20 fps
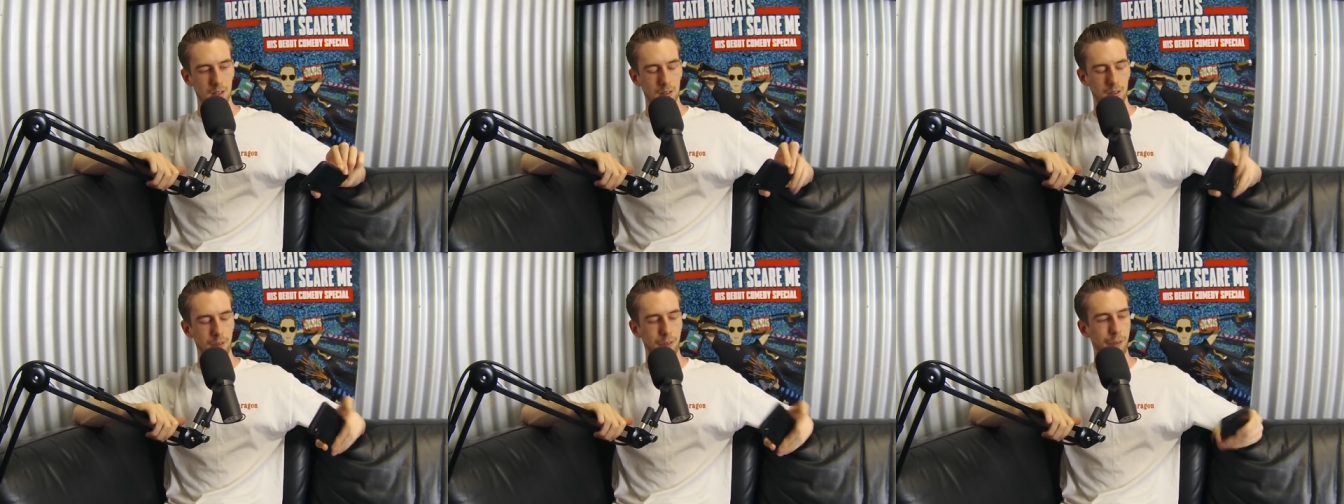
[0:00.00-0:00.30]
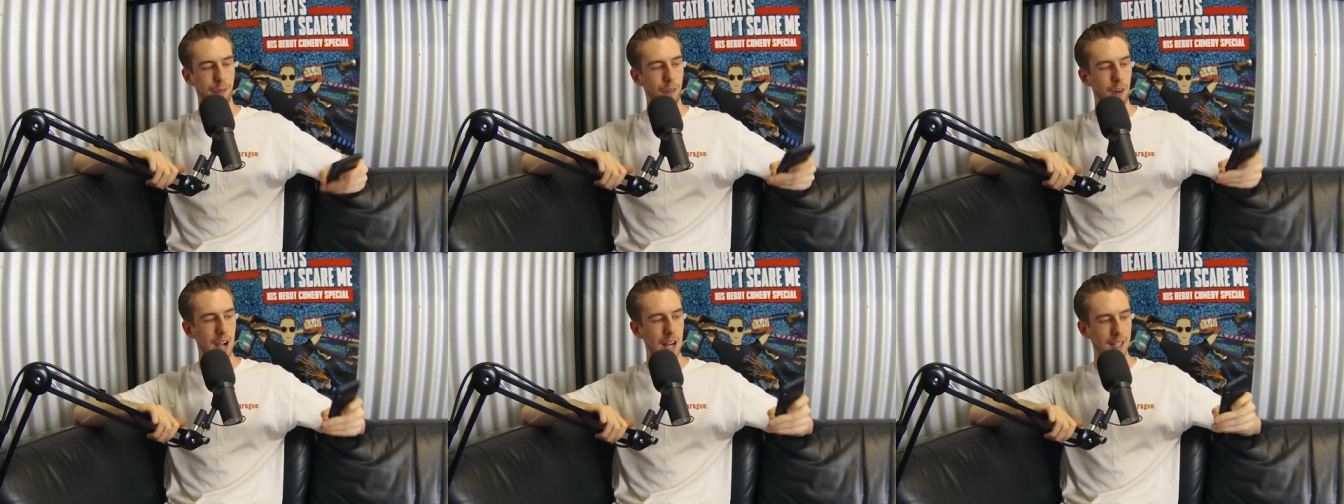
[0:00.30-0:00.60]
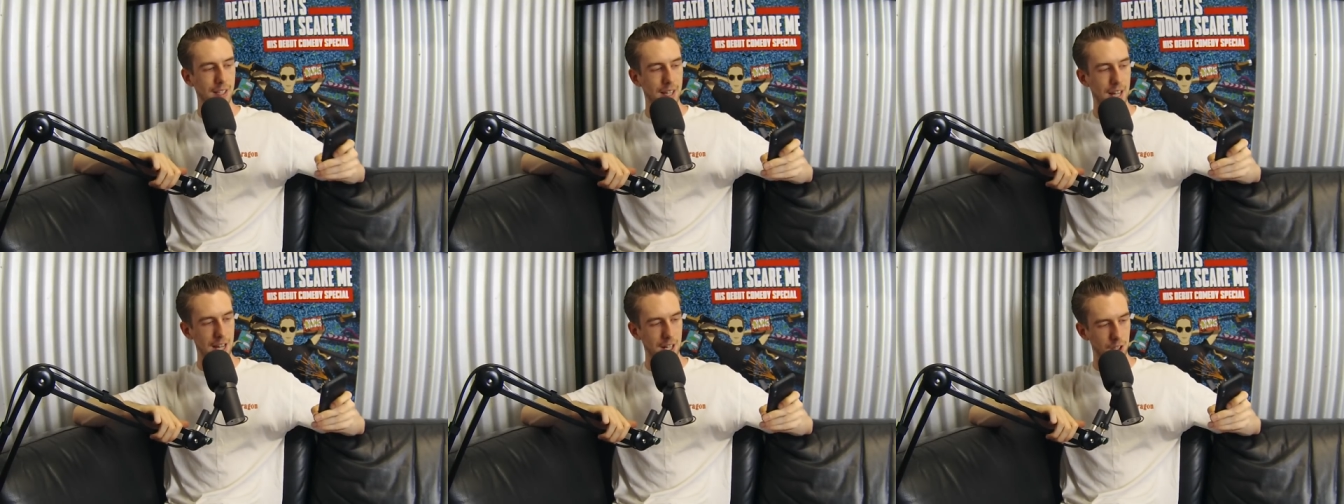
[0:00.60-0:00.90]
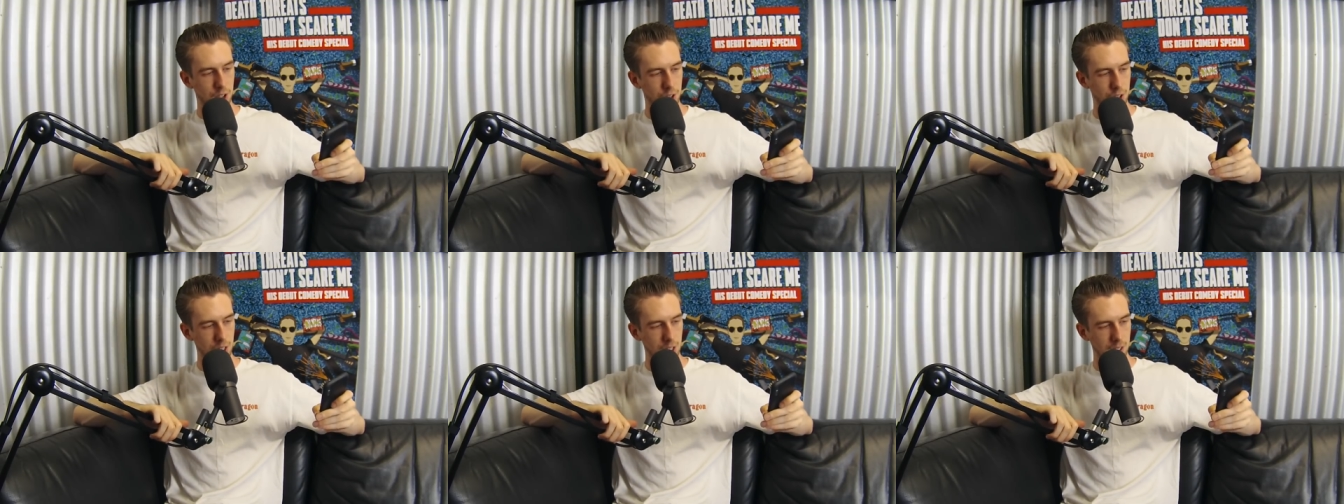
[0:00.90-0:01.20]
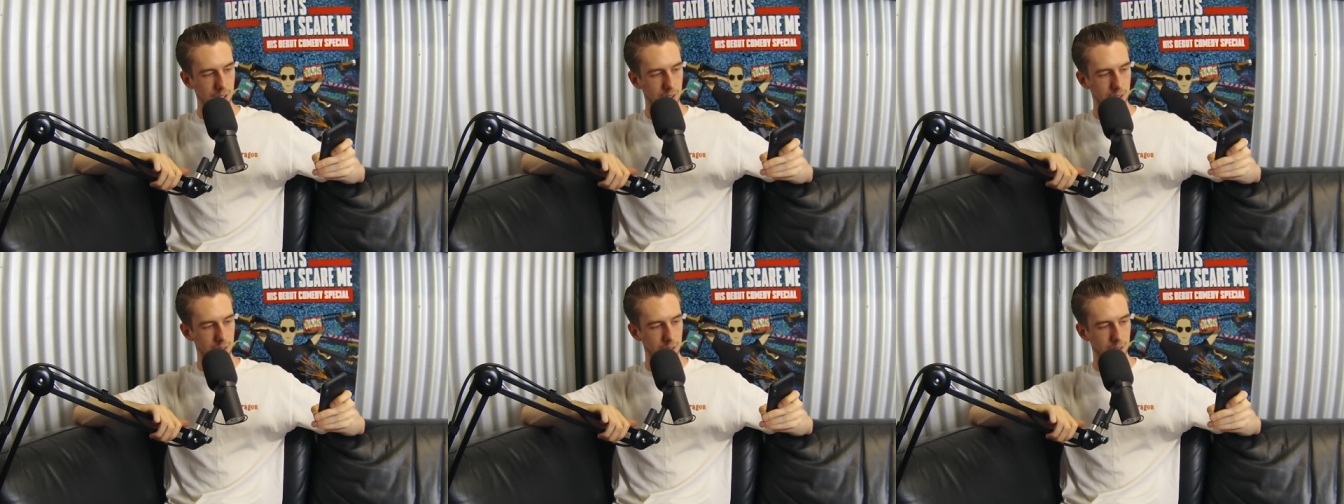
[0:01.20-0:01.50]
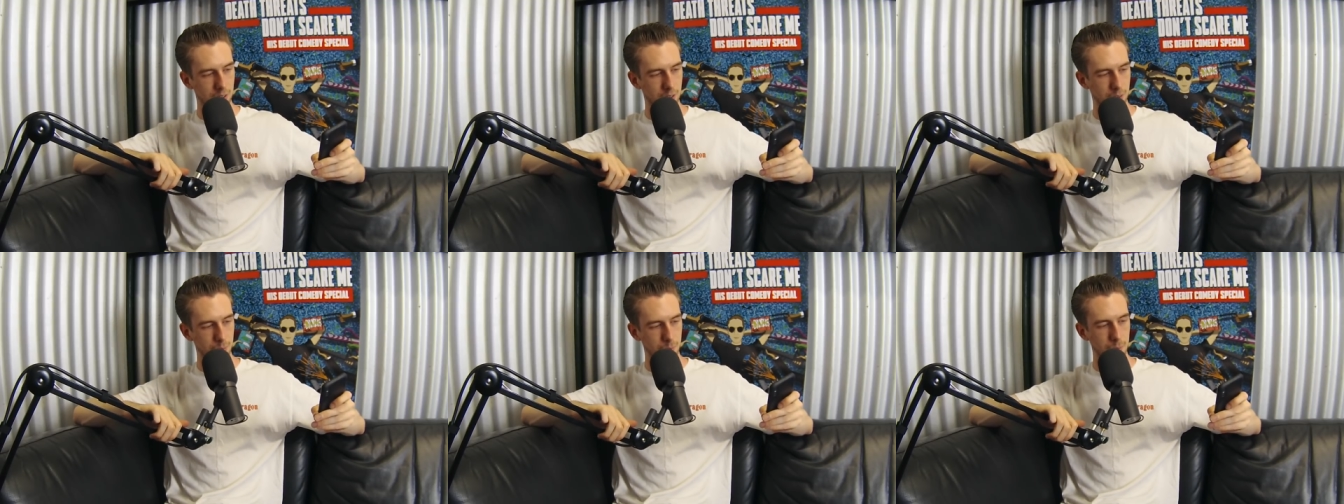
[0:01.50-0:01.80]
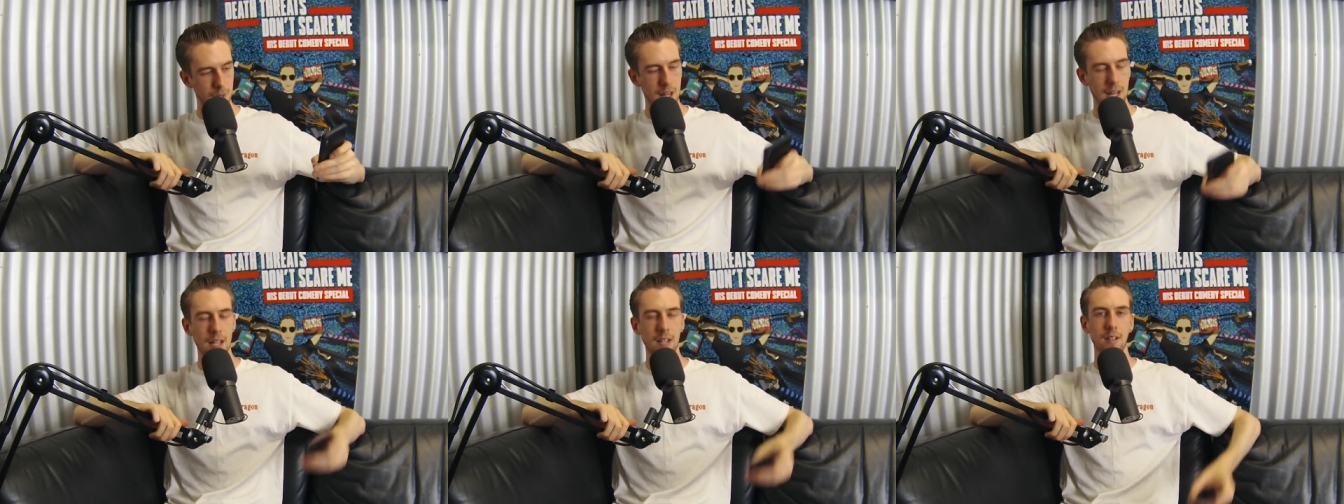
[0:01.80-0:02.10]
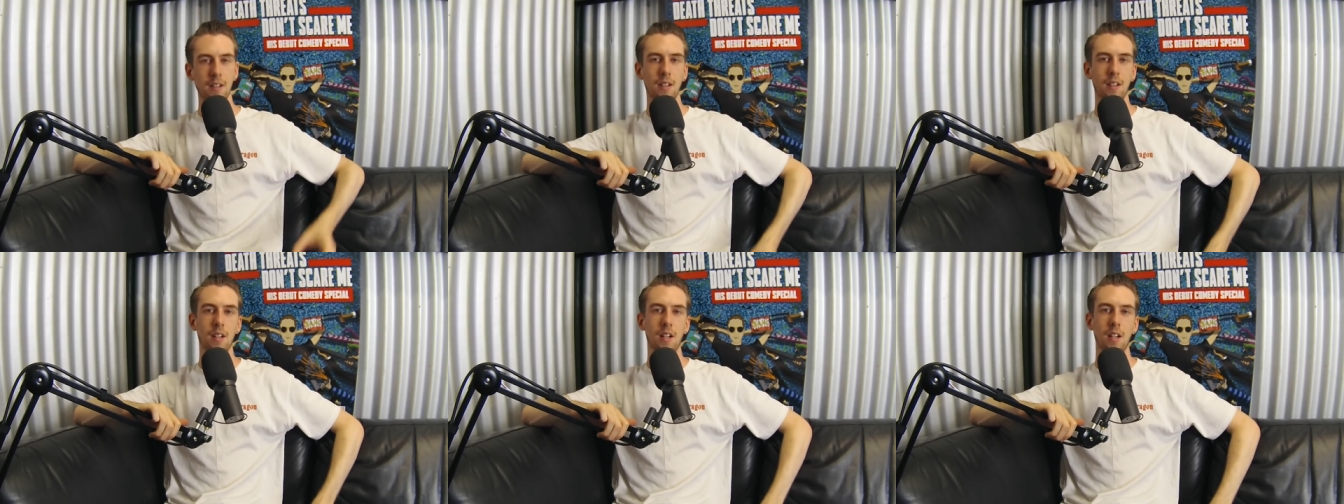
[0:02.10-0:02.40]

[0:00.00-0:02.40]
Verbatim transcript: Fuck that shit, man.